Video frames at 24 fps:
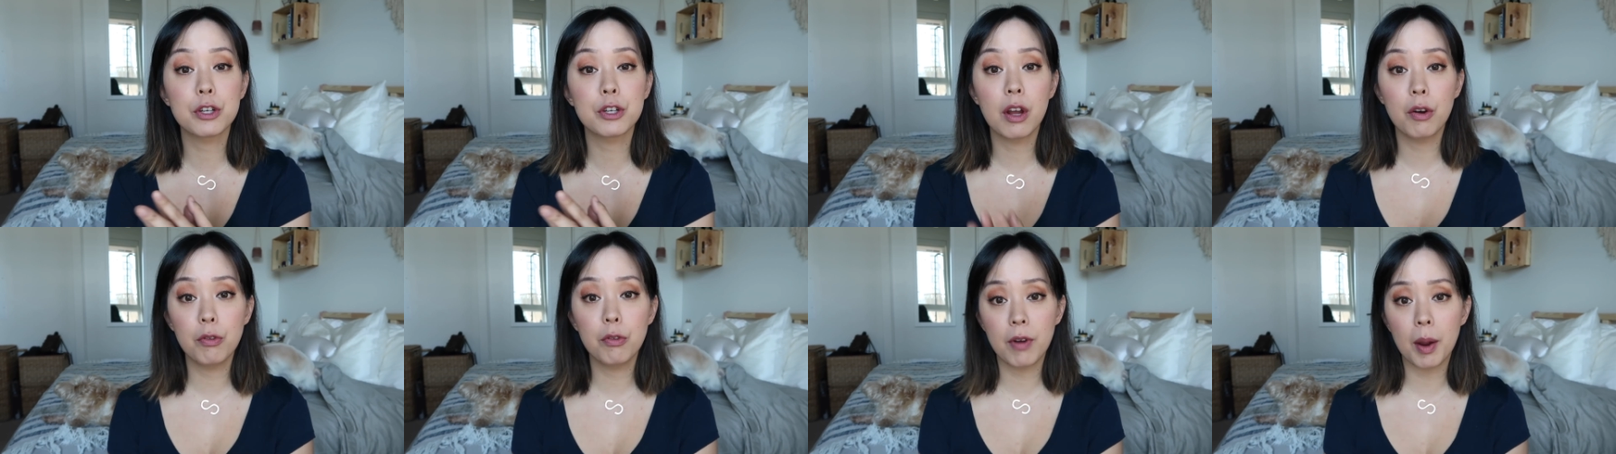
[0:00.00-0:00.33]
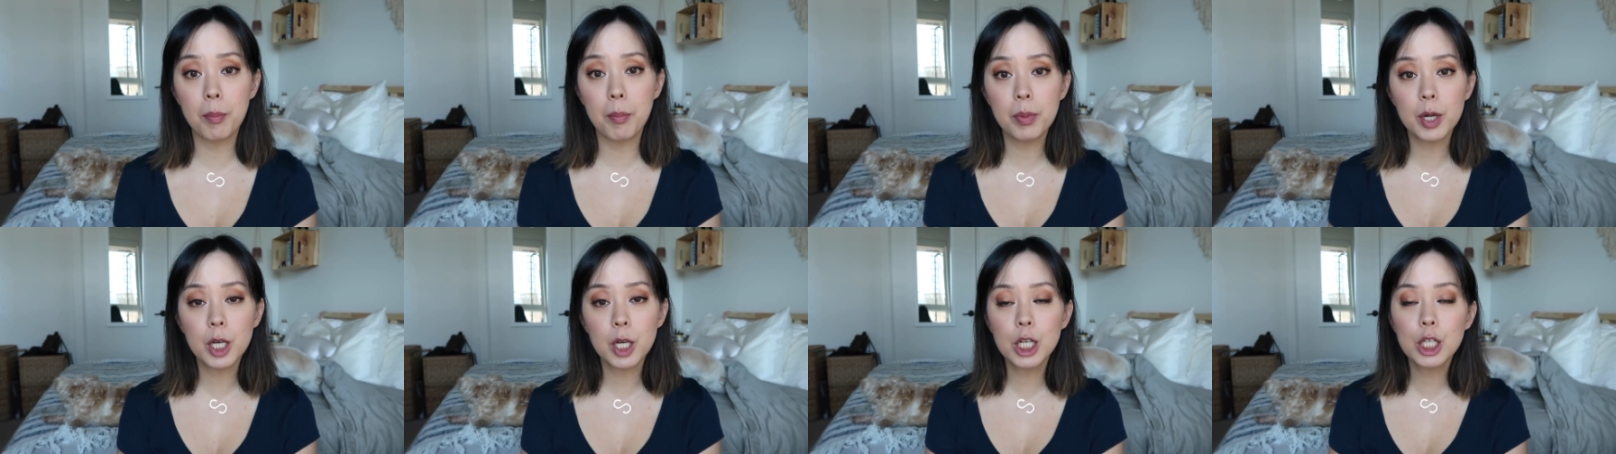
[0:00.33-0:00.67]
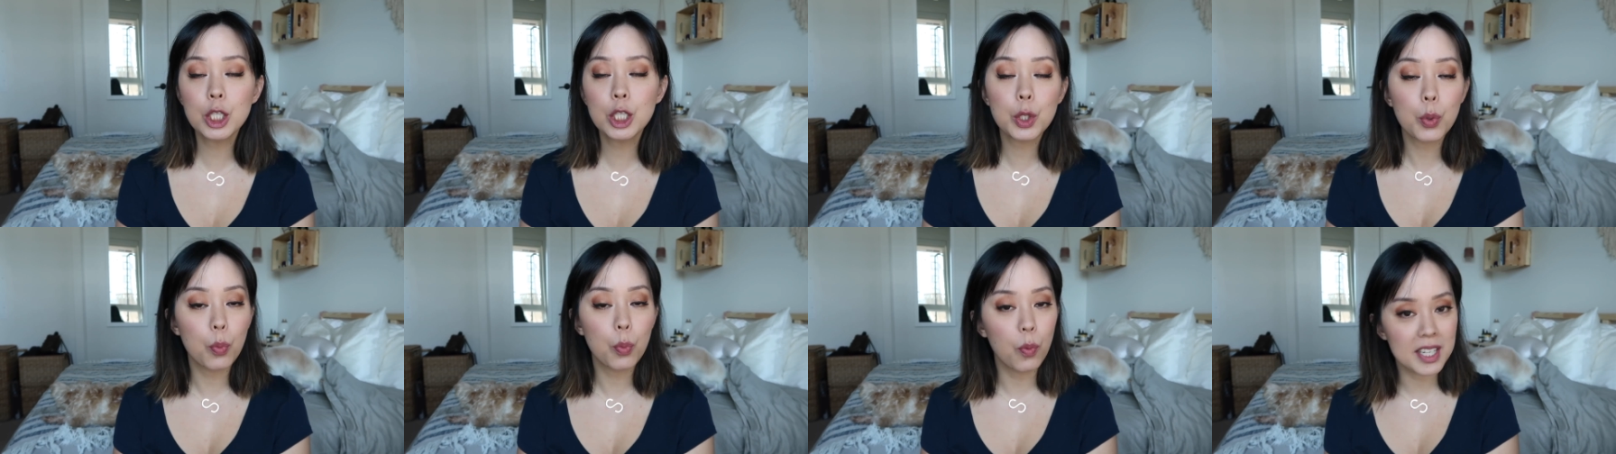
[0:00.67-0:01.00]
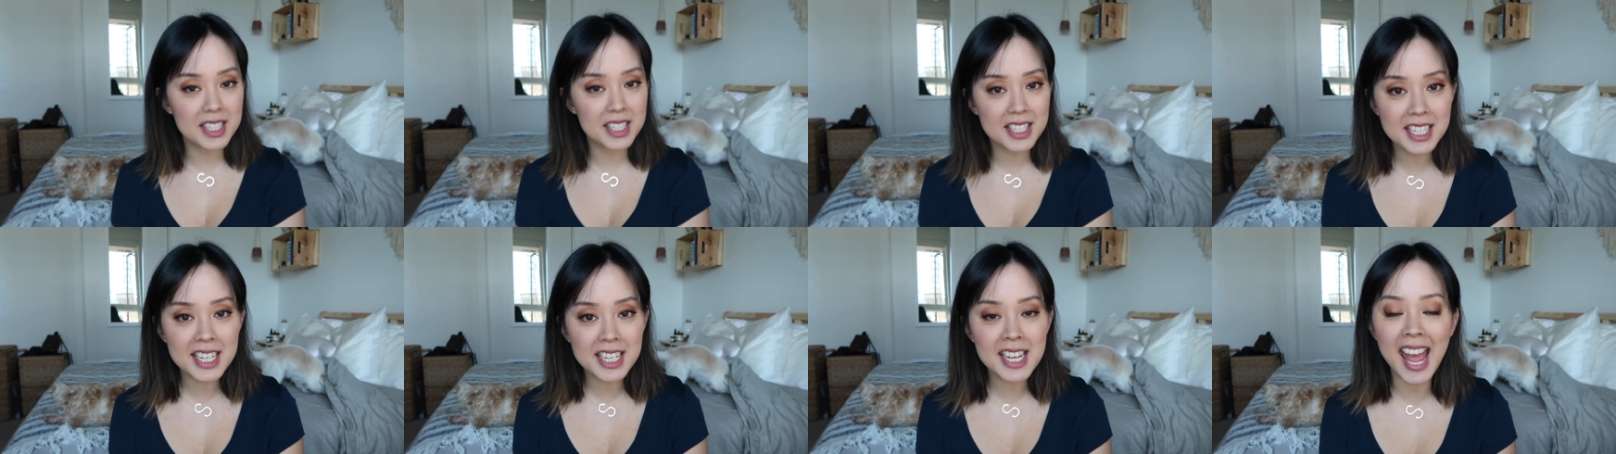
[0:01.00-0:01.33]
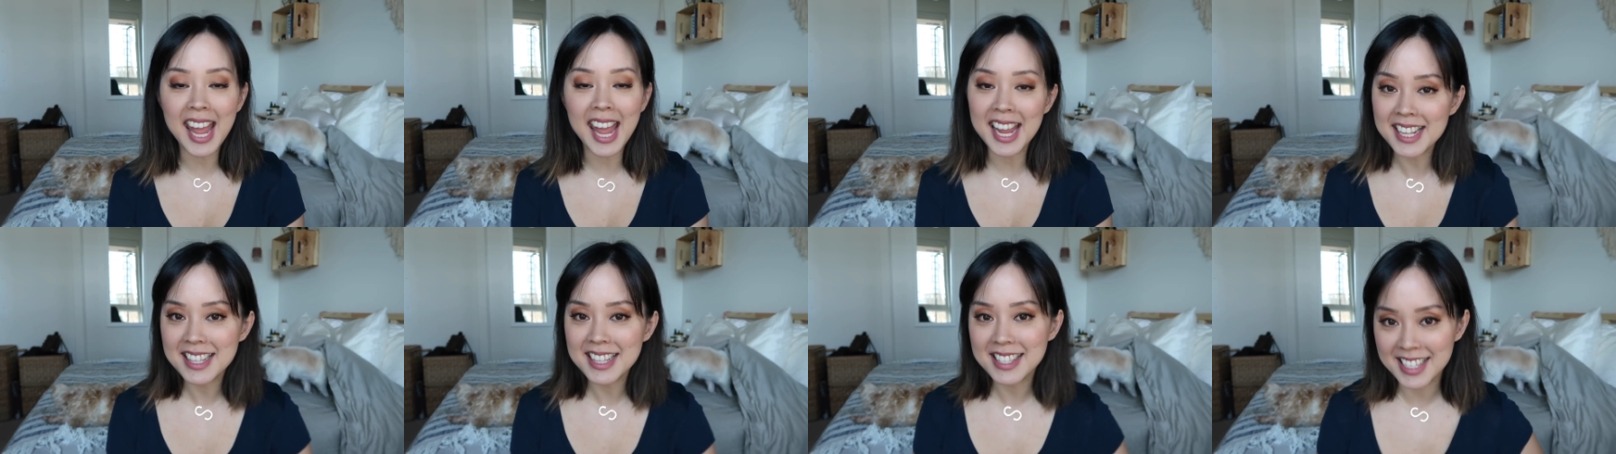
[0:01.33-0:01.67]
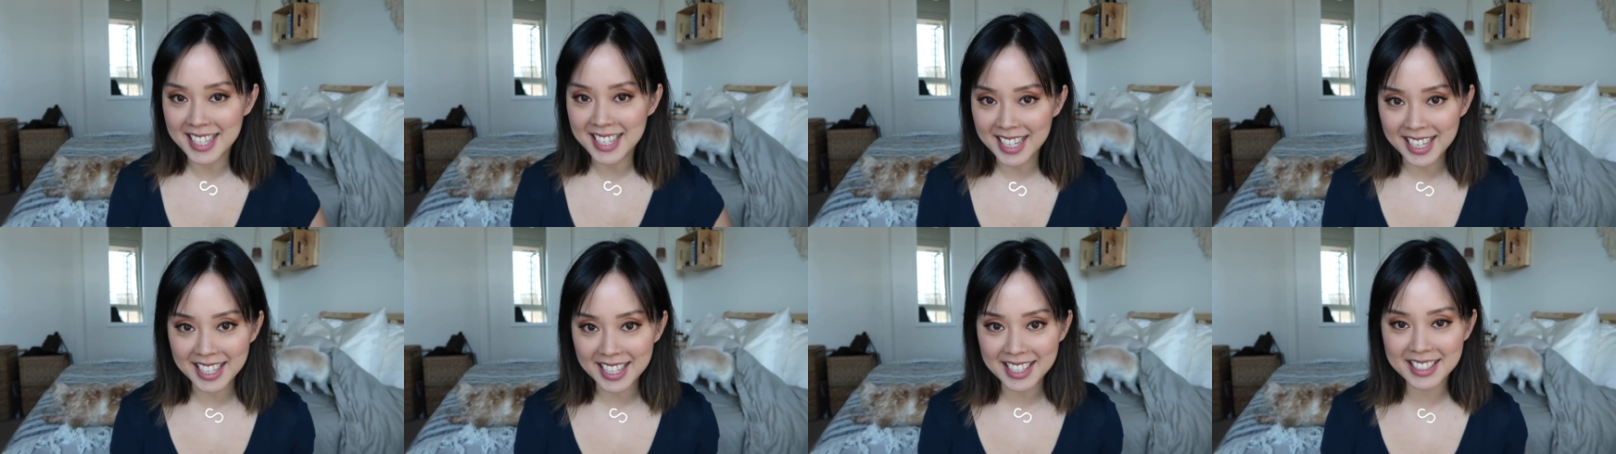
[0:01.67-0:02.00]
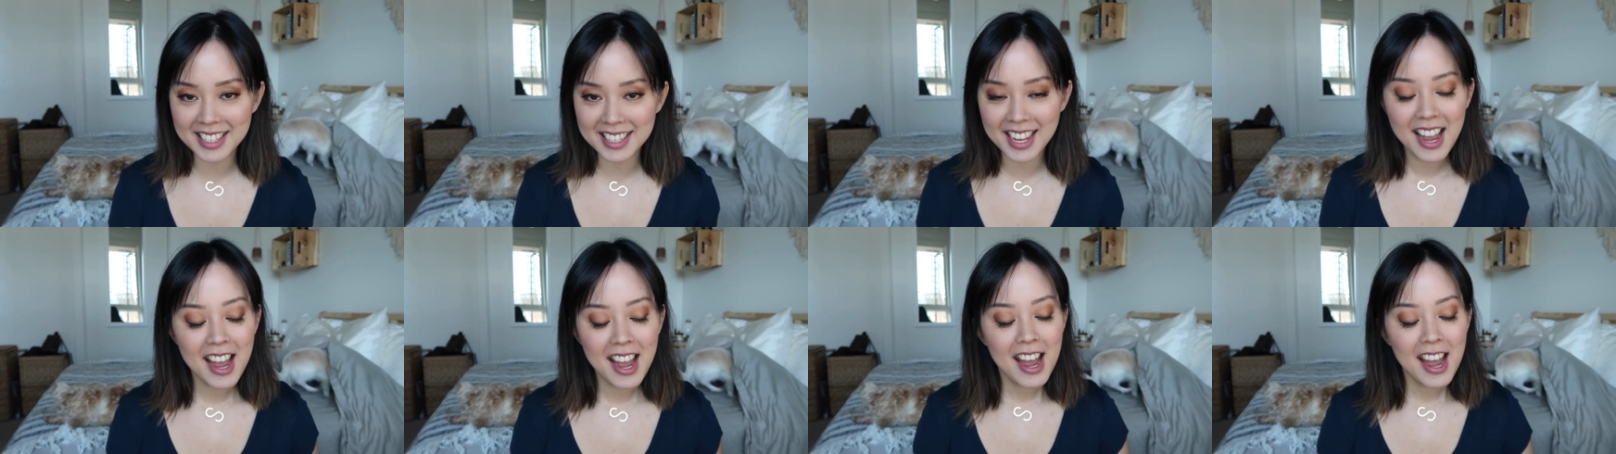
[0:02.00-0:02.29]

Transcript: November 2018.